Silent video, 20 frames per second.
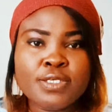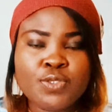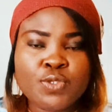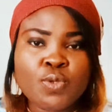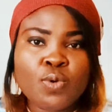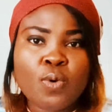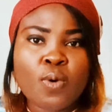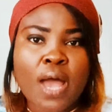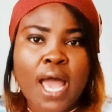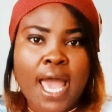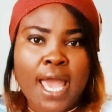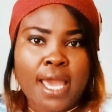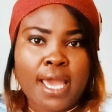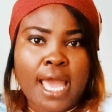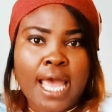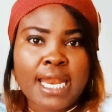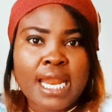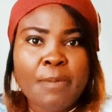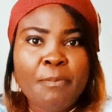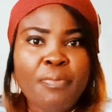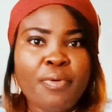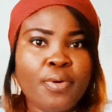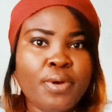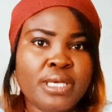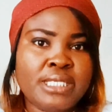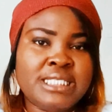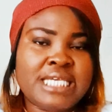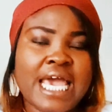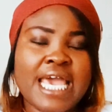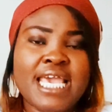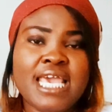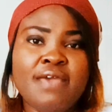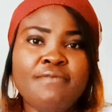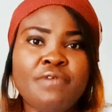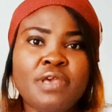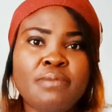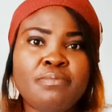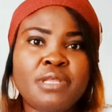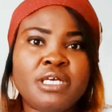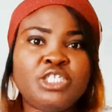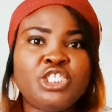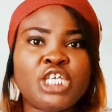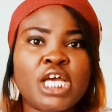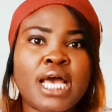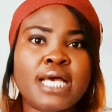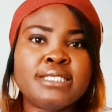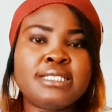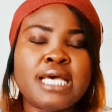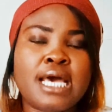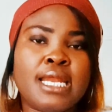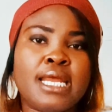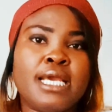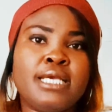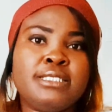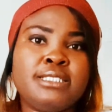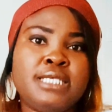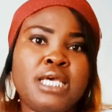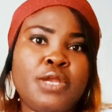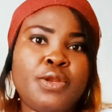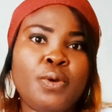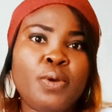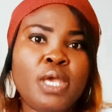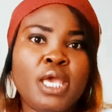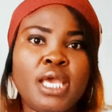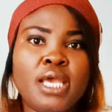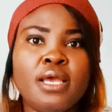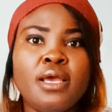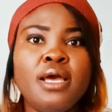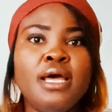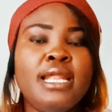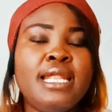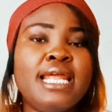So I, at that point, I gave him the chance and I said, okay,